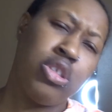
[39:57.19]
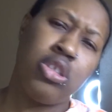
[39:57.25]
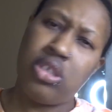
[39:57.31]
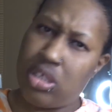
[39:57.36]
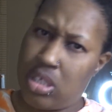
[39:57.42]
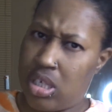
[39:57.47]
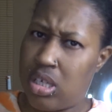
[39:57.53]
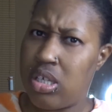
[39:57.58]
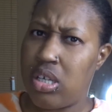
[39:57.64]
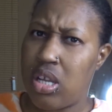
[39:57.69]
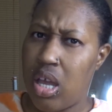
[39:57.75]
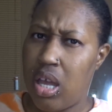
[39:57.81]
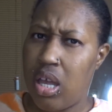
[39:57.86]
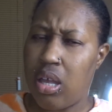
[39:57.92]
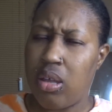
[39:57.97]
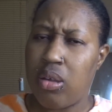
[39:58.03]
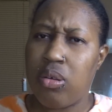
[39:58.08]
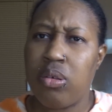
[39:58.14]

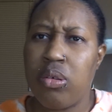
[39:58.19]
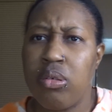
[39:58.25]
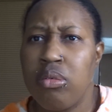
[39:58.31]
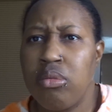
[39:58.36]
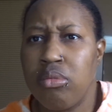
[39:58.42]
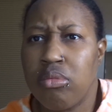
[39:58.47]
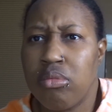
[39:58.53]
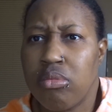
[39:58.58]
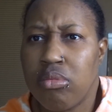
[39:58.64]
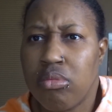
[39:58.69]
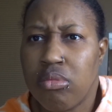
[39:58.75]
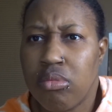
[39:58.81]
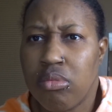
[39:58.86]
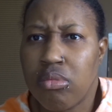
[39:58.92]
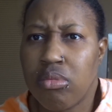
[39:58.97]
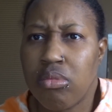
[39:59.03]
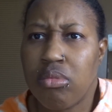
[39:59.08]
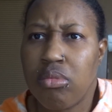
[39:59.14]
Sunday.
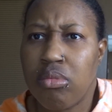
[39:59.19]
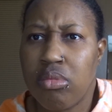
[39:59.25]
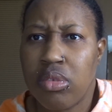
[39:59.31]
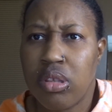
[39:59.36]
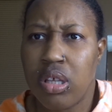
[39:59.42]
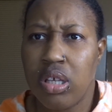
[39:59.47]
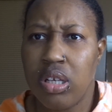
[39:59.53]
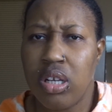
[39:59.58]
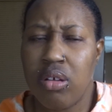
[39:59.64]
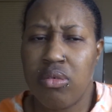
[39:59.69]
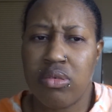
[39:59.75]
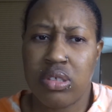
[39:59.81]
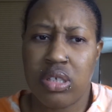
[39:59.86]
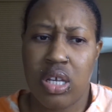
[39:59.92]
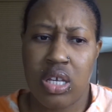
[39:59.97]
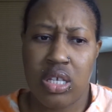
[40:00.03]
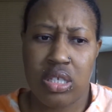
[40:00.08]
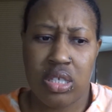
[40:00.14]
I think that was
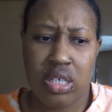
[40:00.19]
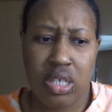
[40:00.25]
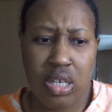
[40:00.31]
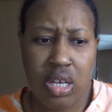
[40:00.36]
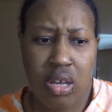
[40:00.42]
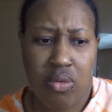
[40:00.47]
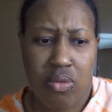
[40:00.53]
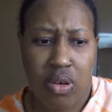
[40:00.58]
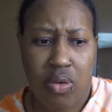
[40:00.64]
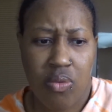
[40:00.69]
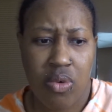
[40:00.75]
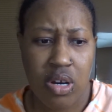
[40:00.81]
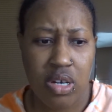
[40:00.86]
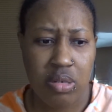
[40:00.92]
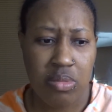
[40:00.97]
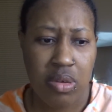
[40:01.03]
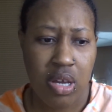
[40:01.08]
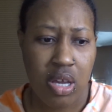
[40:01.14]
last Sunday when I
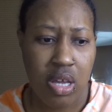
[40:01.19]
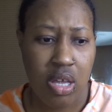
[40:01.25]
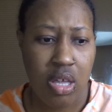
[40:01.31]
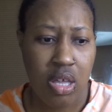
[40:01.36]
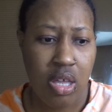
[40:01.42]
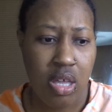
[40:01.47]
washed my hair.